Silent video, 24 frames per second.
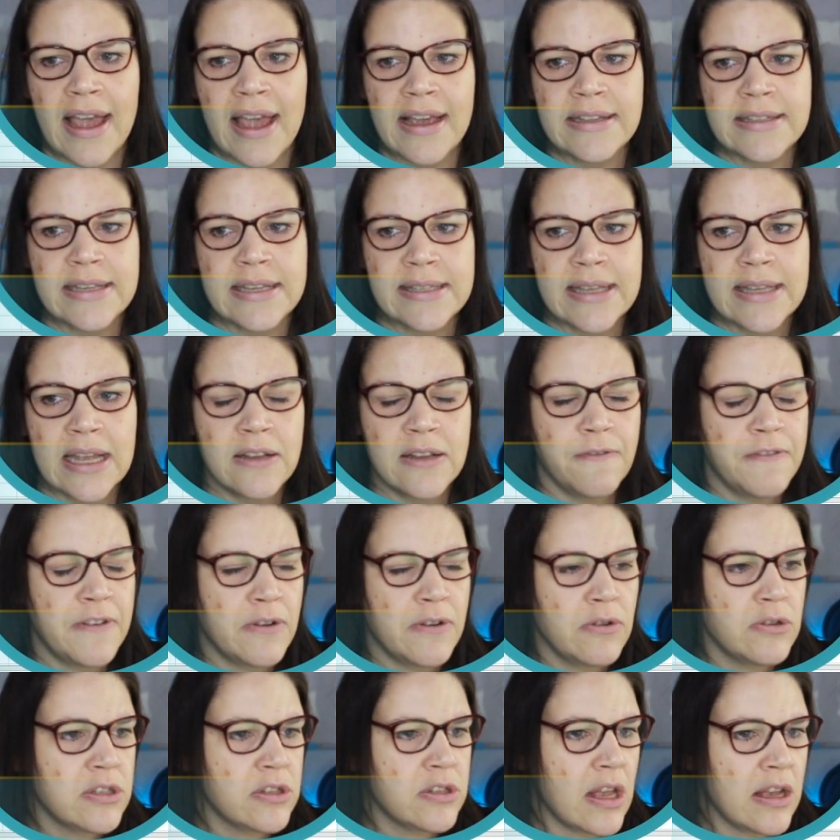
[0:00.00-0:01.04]
A to Z
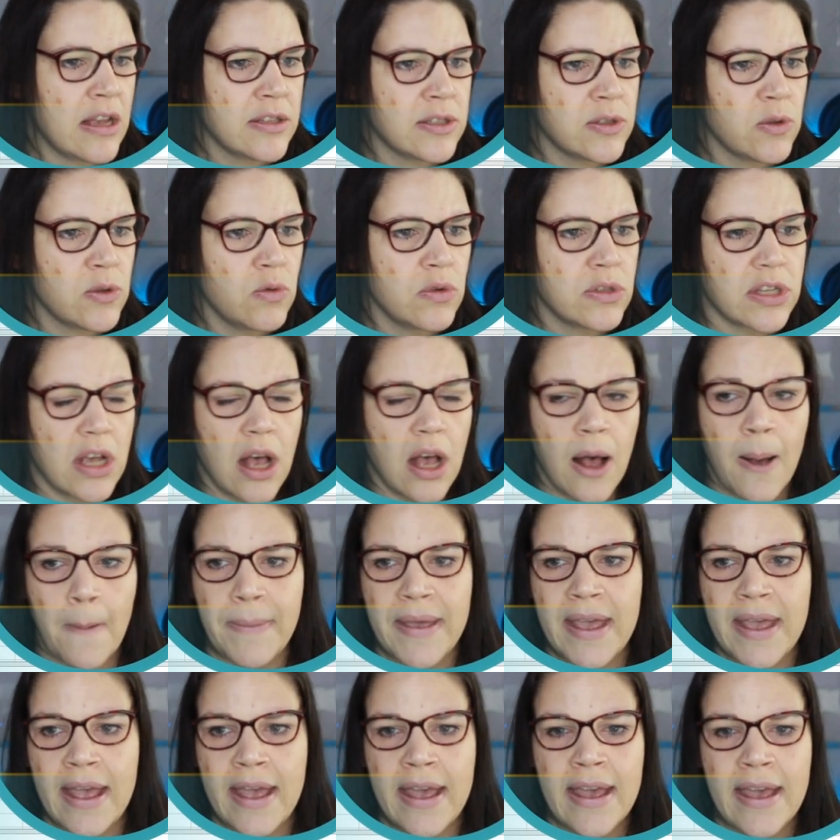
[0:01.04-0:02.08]
filter sort up
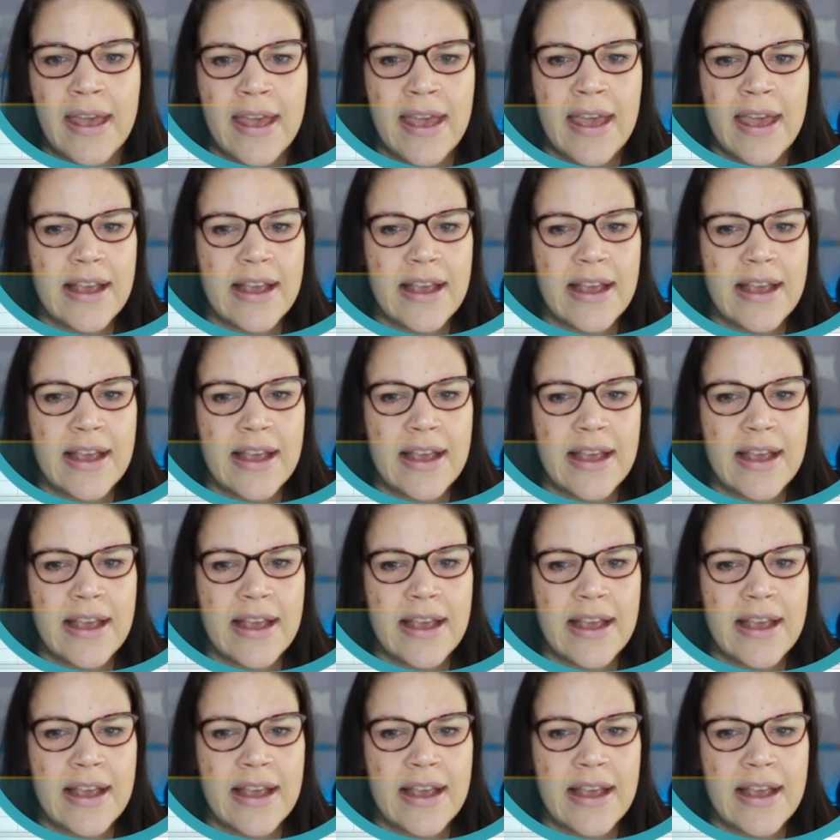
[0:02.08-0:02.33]
here